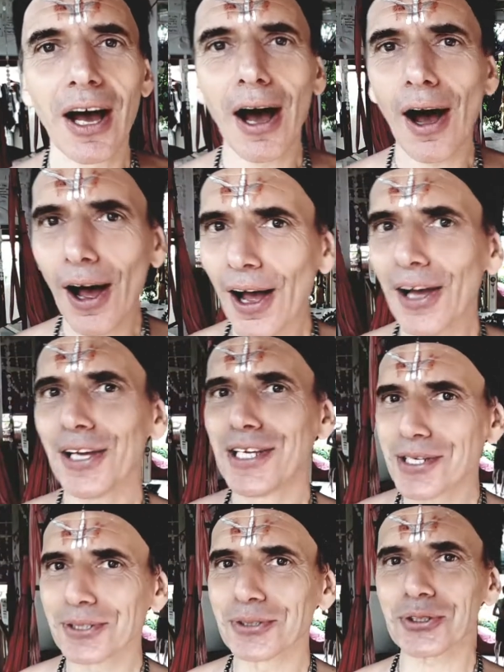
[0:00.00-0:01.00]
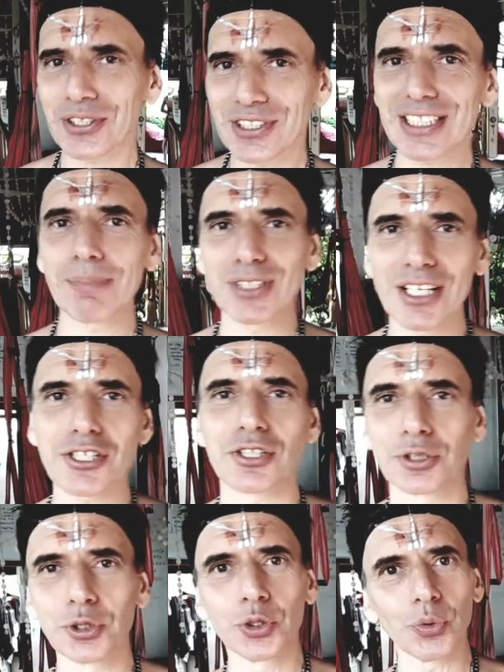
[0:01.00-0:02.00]
ah, you know, the temptation
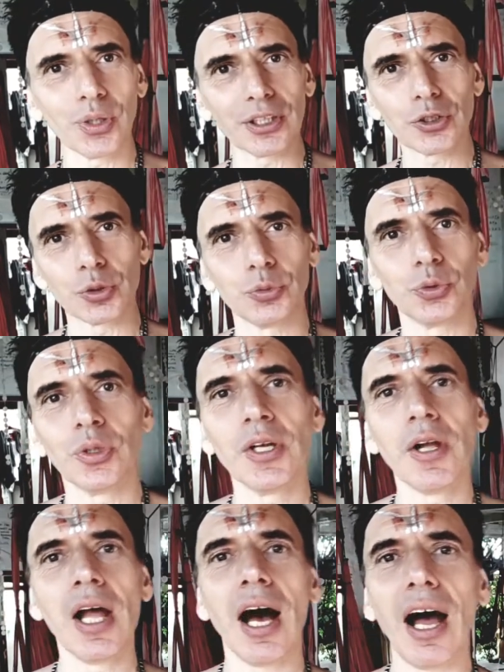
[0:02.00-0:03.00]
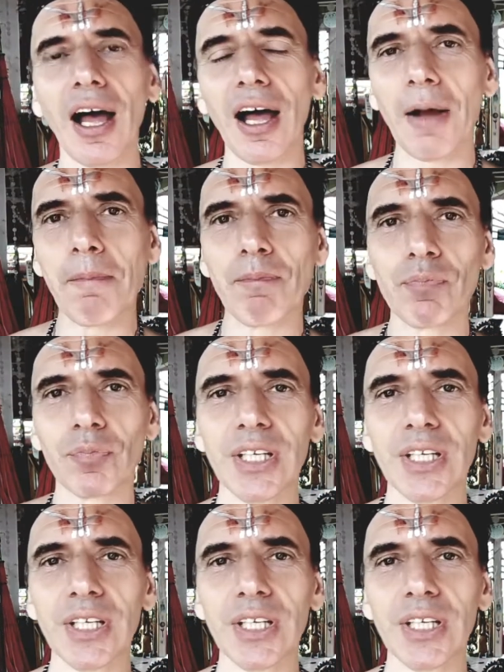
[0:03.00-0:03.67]
to go into um,